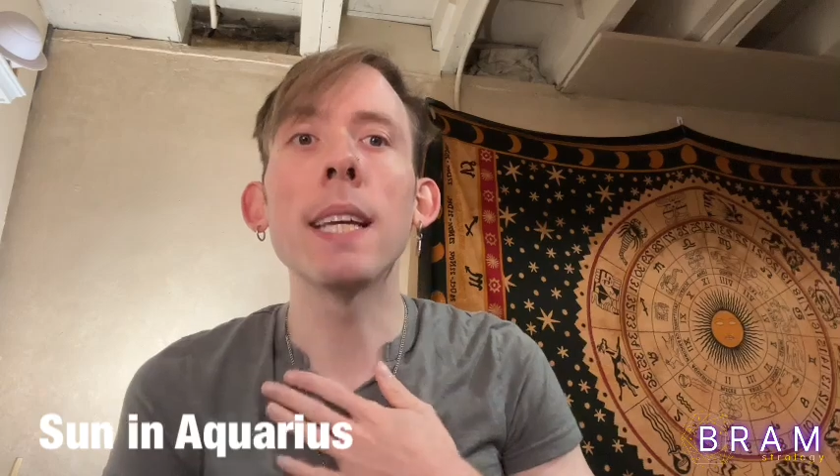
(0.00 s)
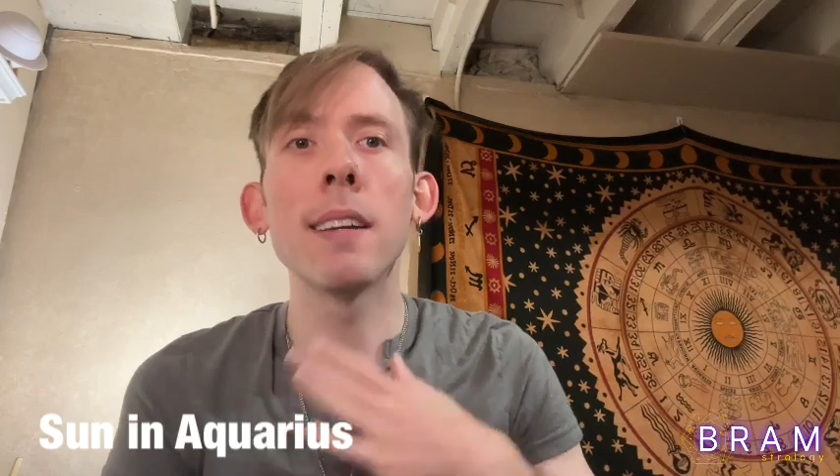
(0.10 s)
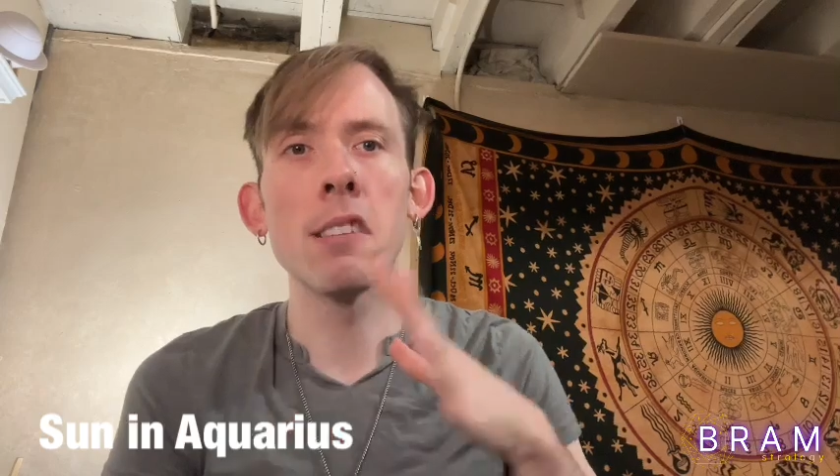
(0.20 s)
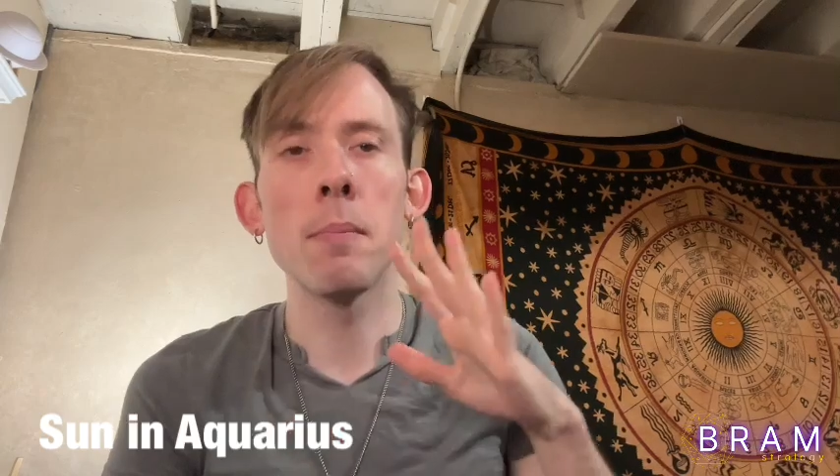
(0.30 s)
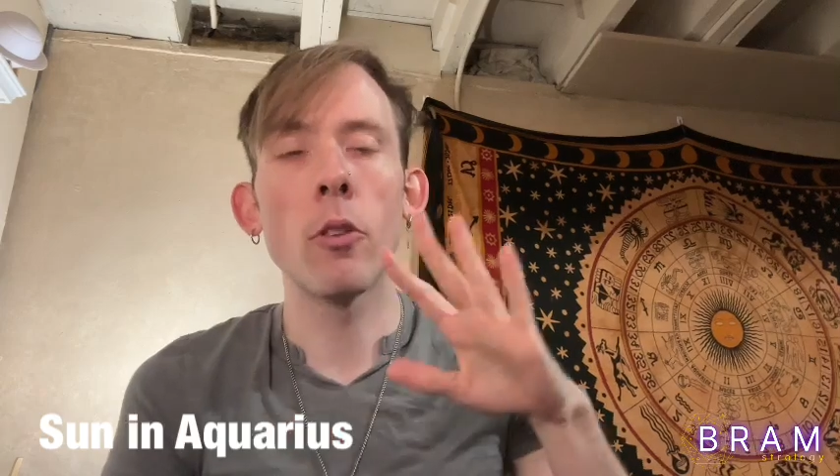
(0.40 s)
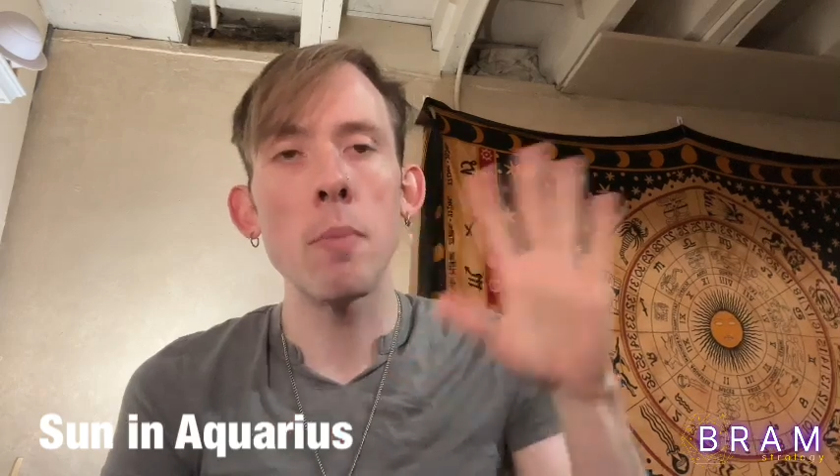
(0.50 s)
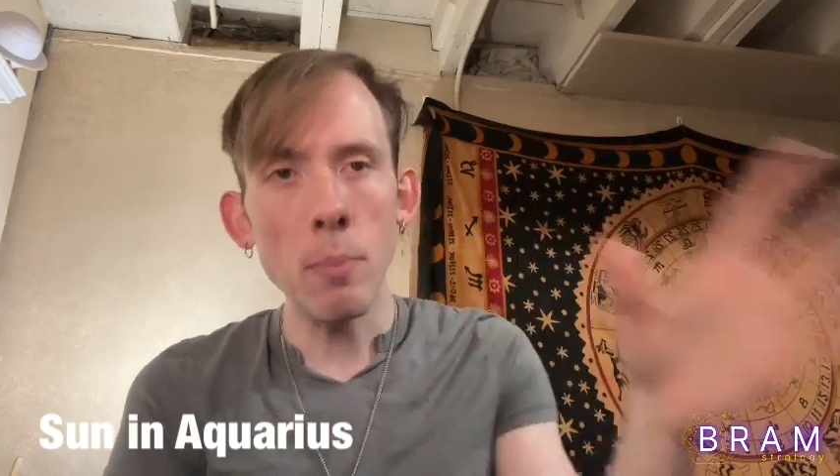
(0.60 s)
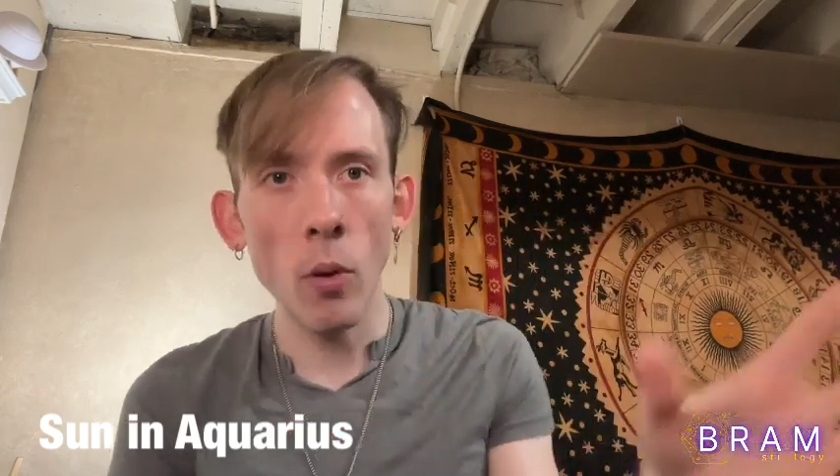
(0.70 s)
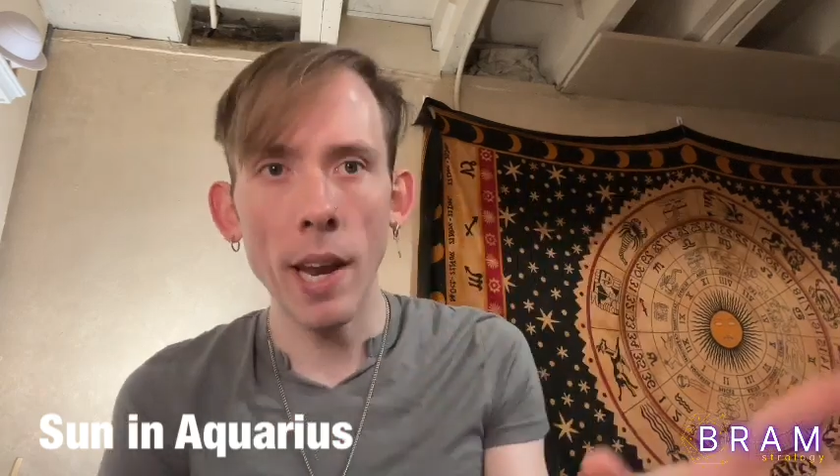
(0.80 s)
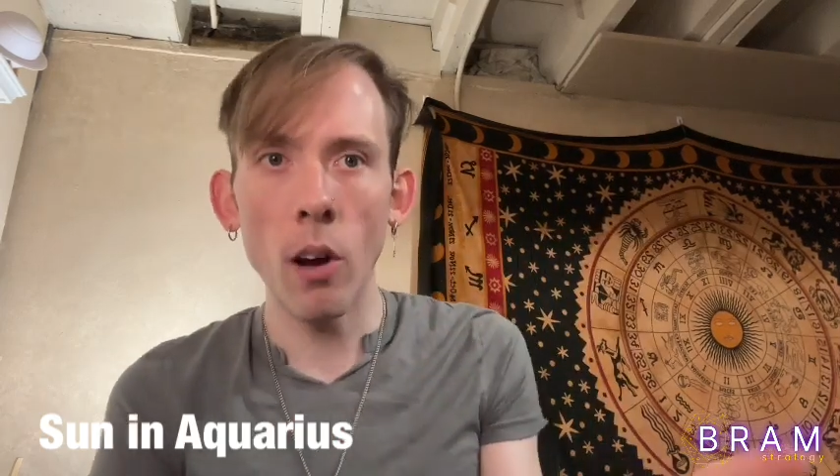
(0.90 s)
It's about the
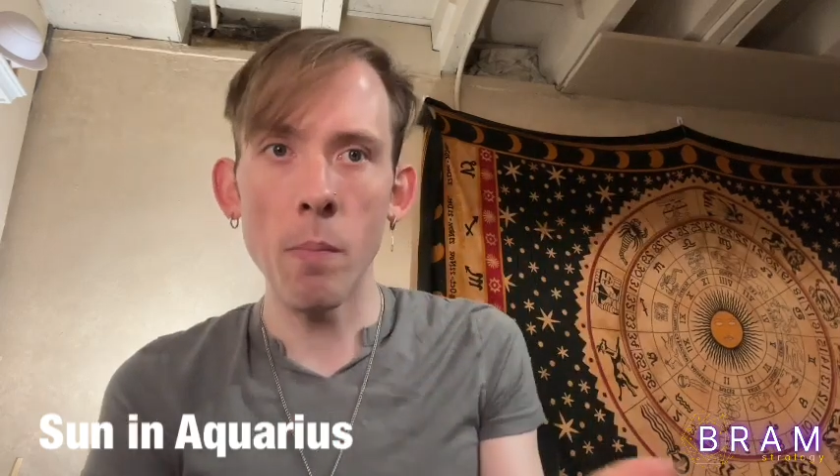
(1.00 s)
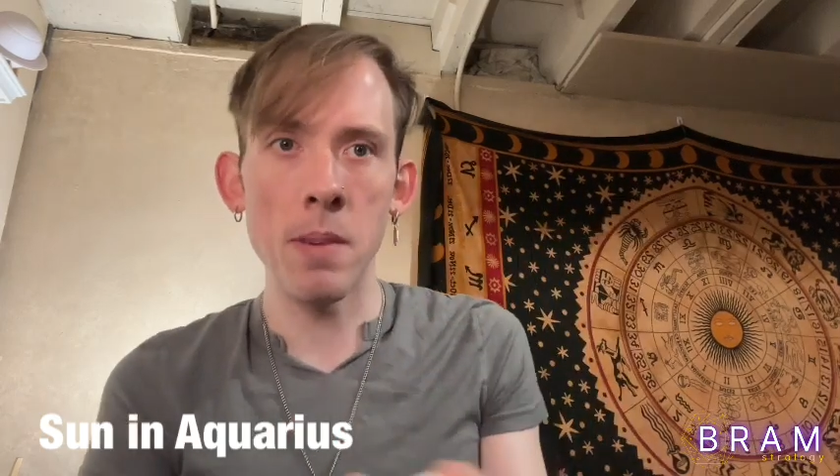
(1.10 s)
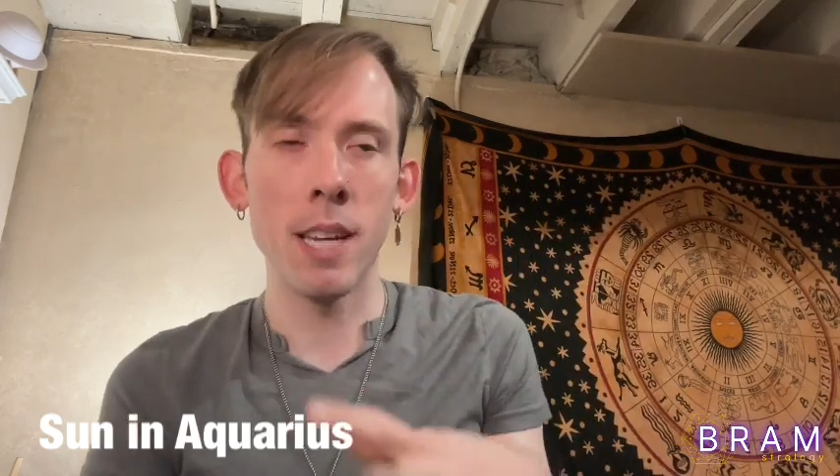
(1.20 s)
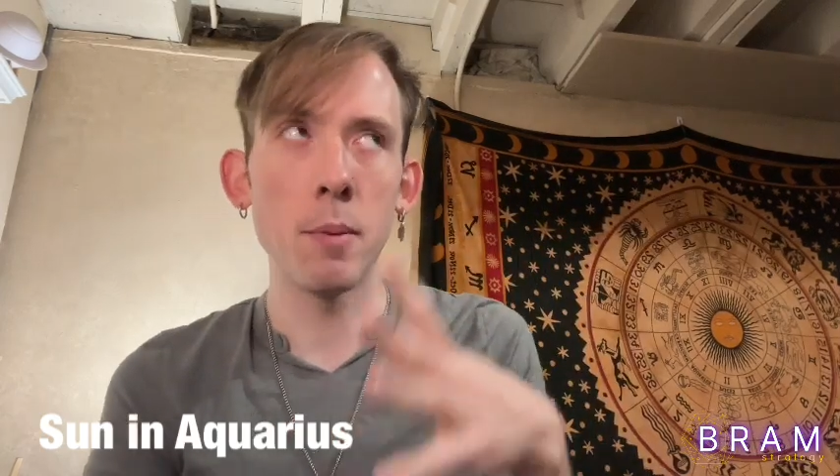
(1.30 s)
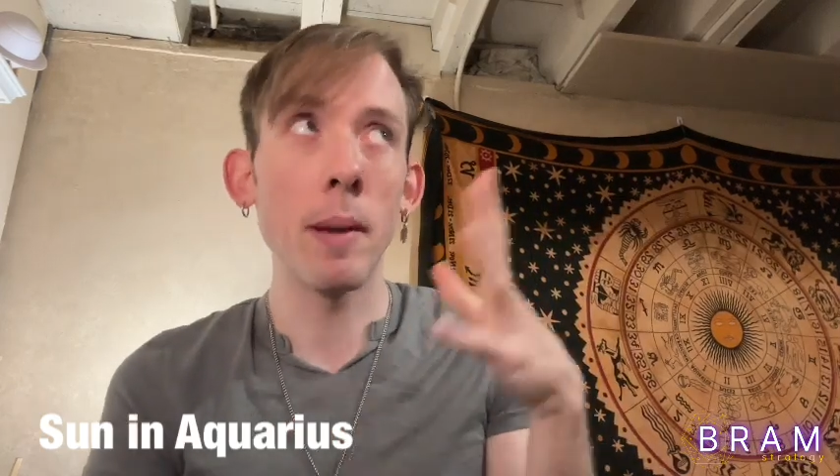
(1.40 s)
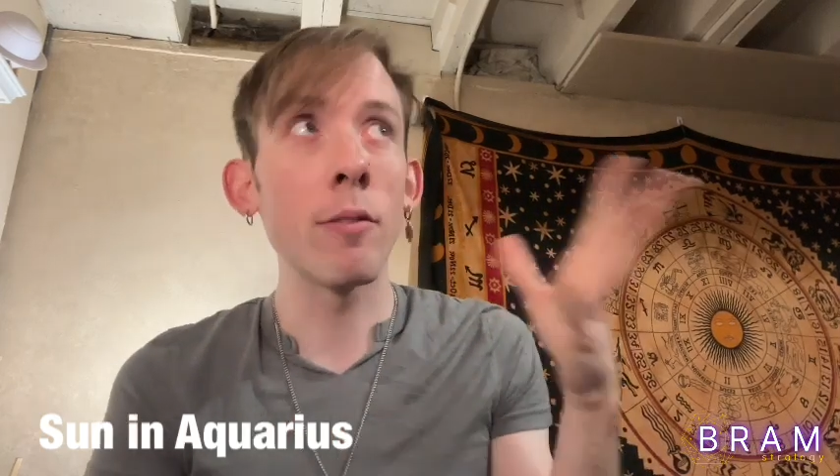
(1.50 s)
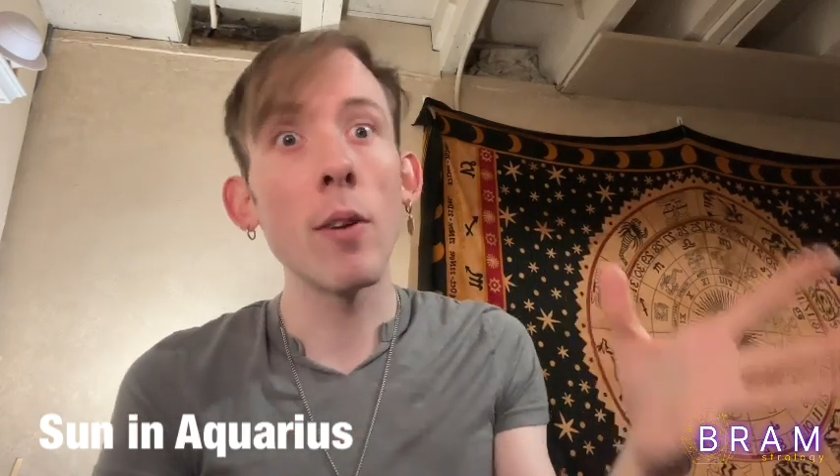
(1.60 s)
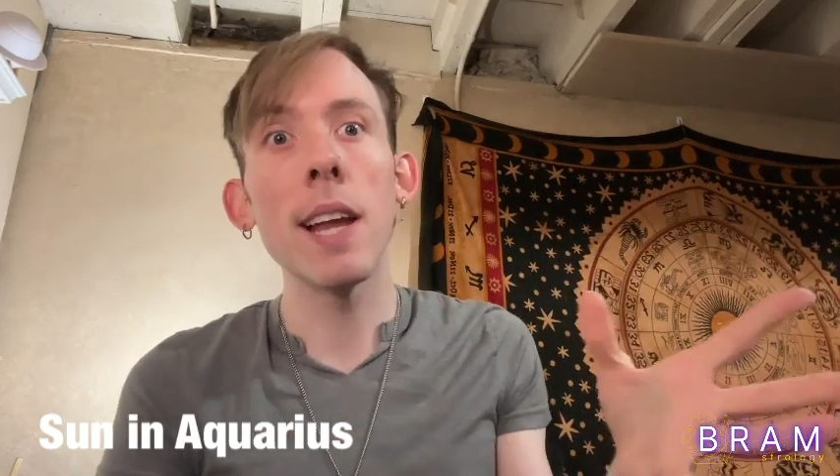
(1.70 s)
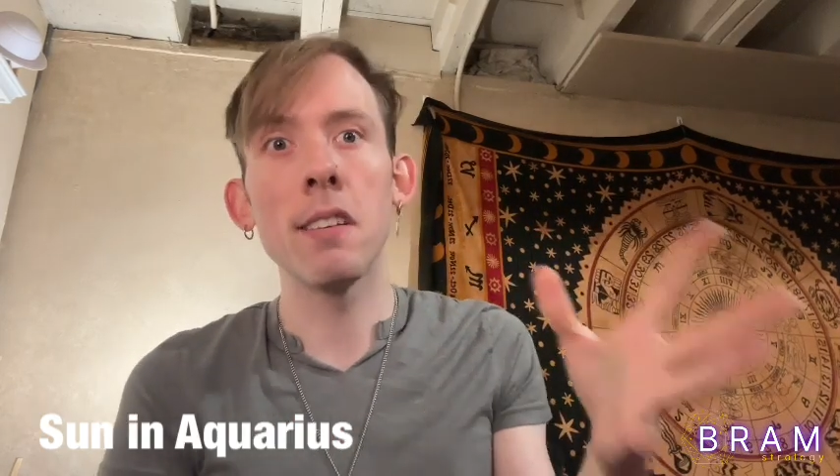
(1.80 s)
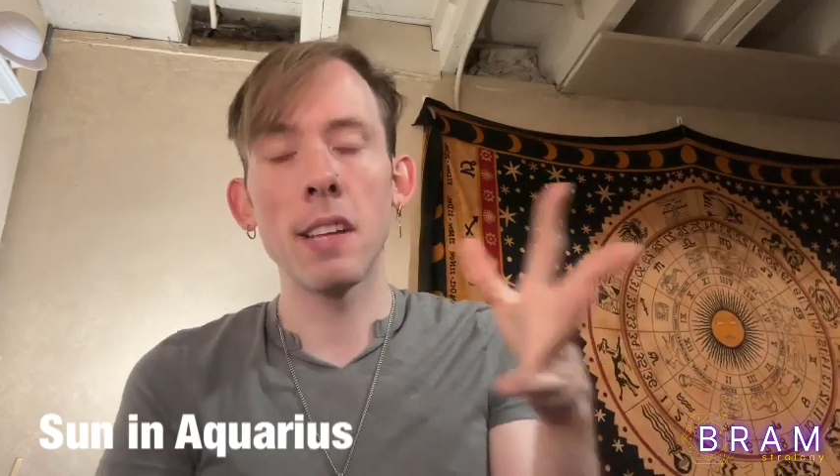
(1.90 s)
people that helped me. It's about my
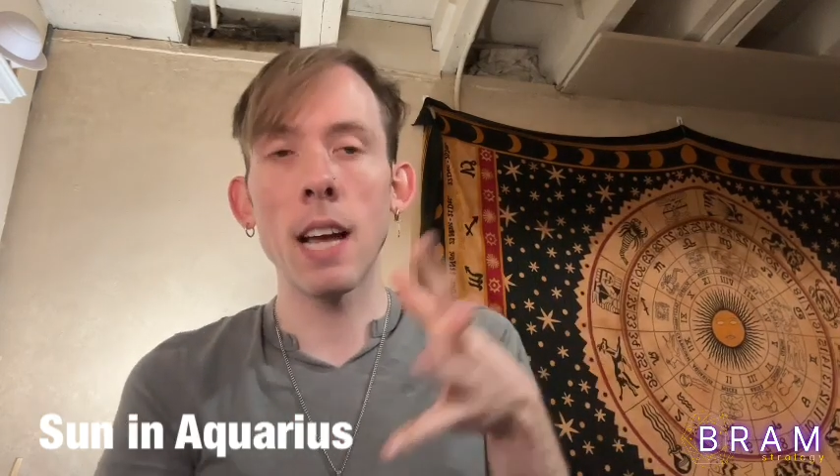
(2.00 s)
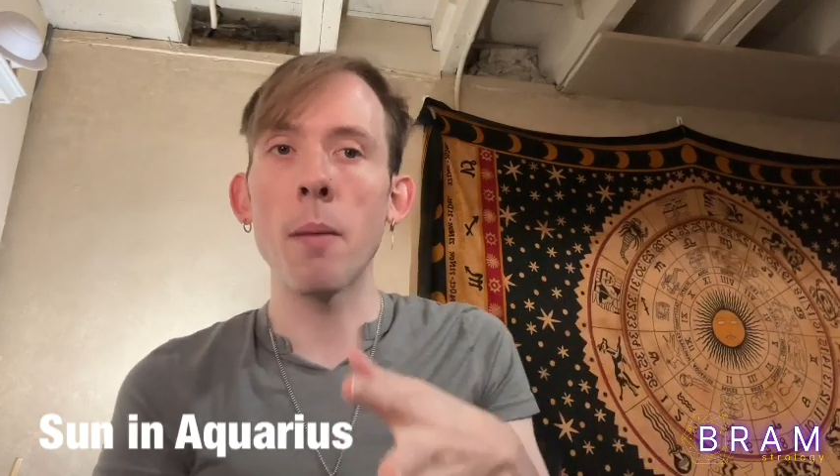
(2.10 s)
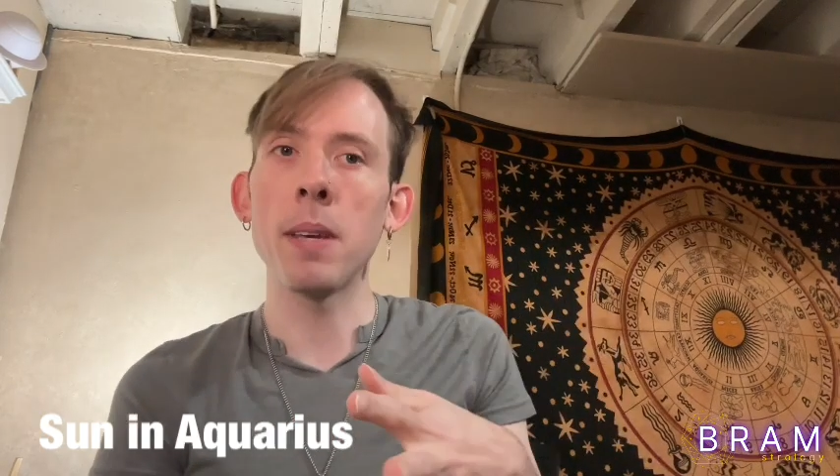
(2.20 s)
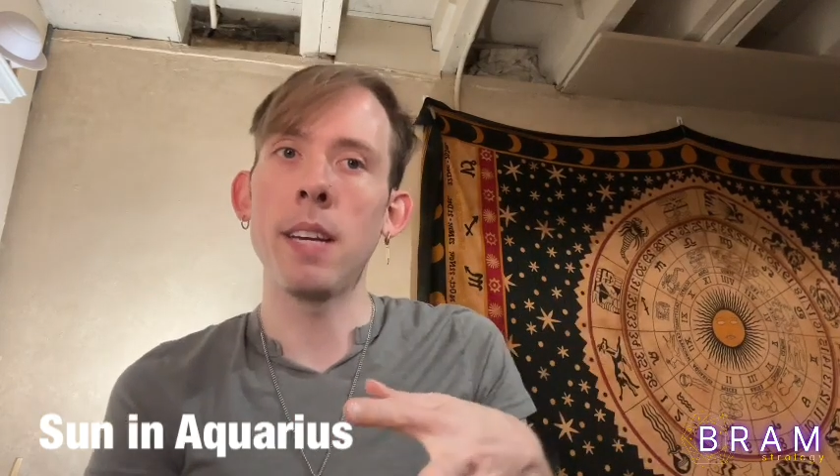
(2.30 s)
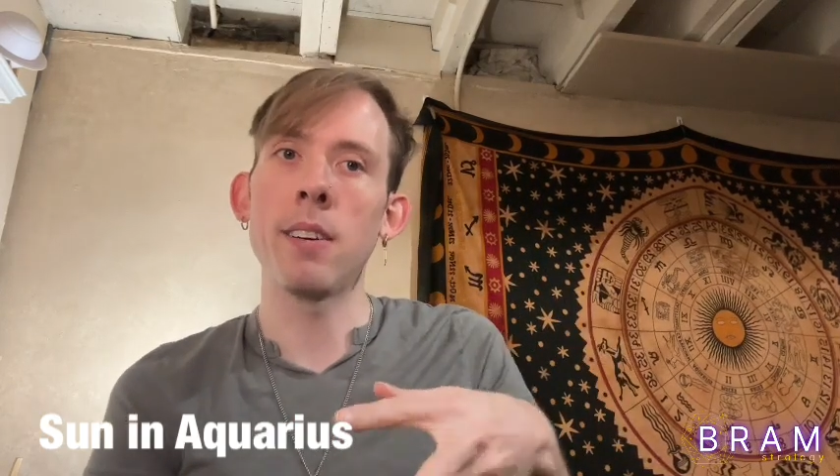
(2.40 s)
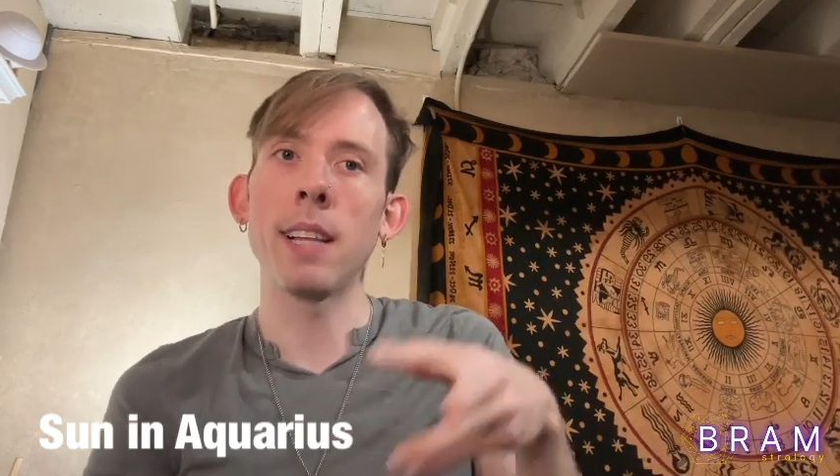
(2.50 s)
friends that got me here.